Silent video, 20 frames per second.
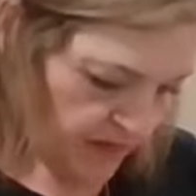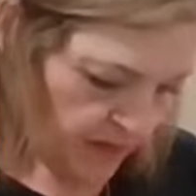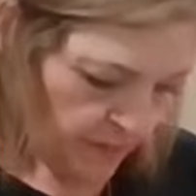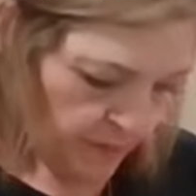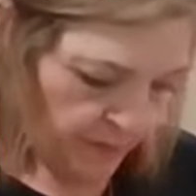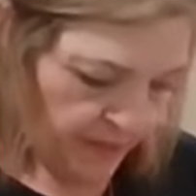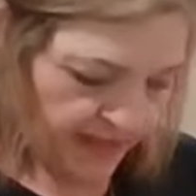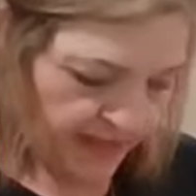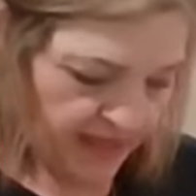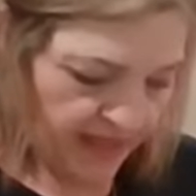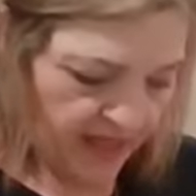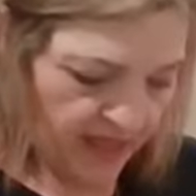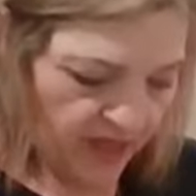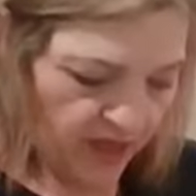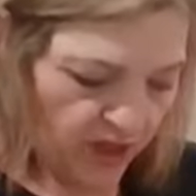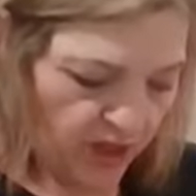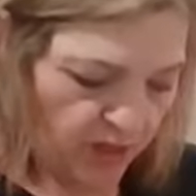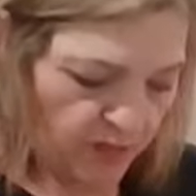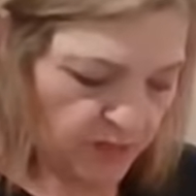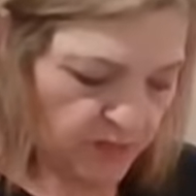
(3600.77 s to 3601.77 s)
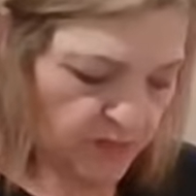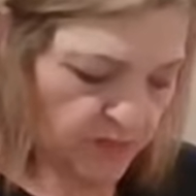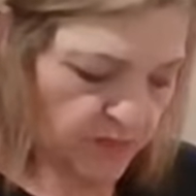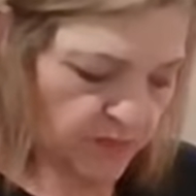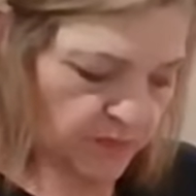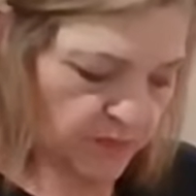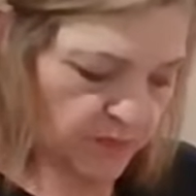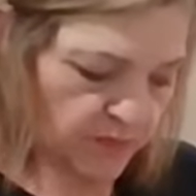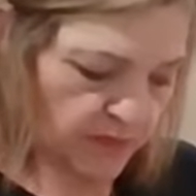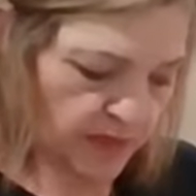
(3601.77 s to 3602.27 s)
But
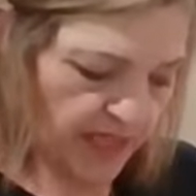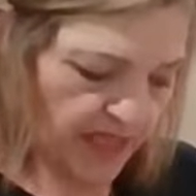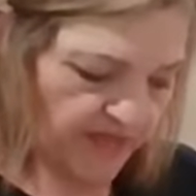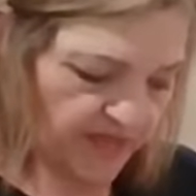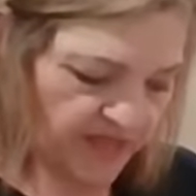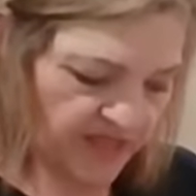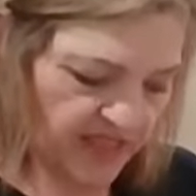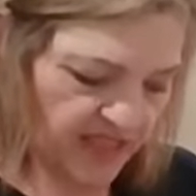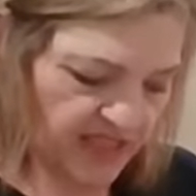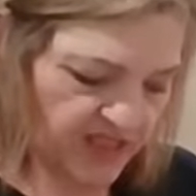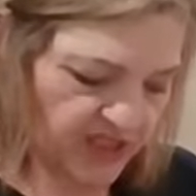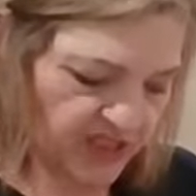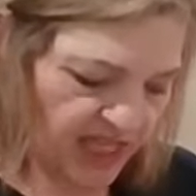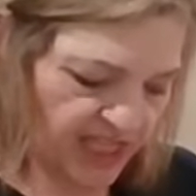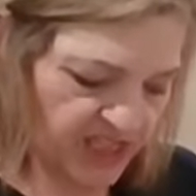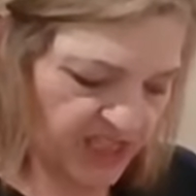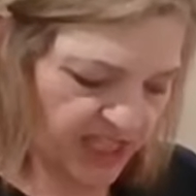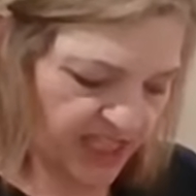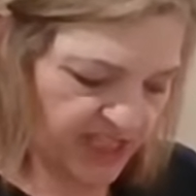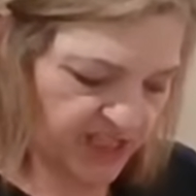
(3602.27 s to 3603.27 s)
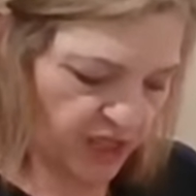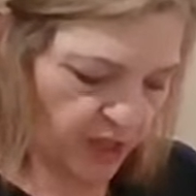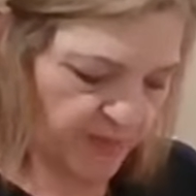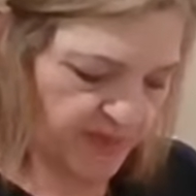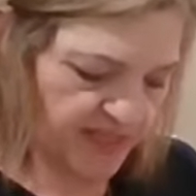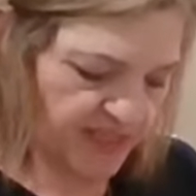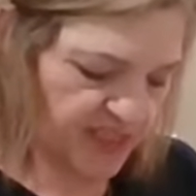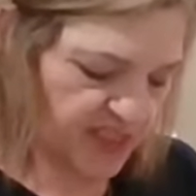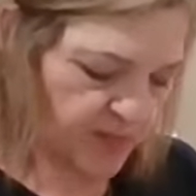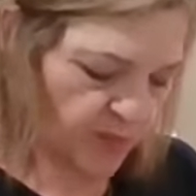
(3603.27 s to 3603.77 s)
Even Shay Shay told me
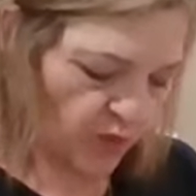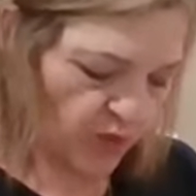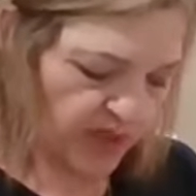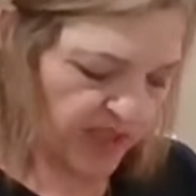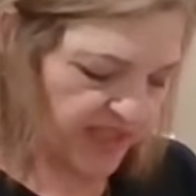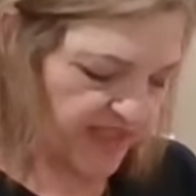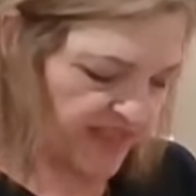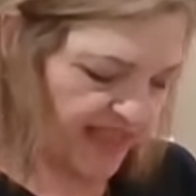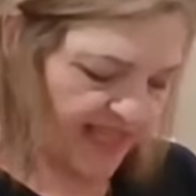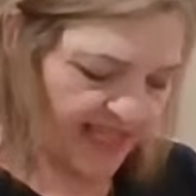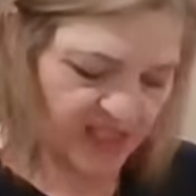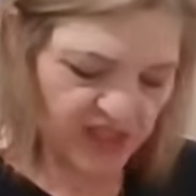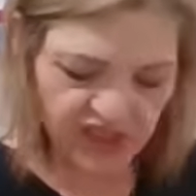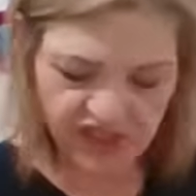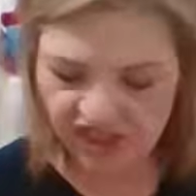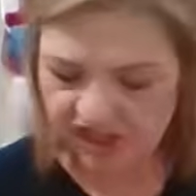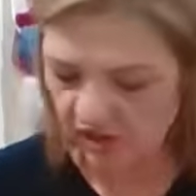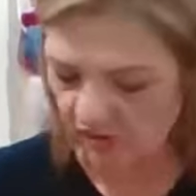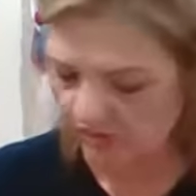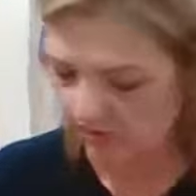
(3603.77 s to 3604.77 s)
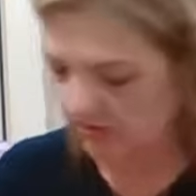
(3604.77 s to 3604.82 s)
this morning that she don't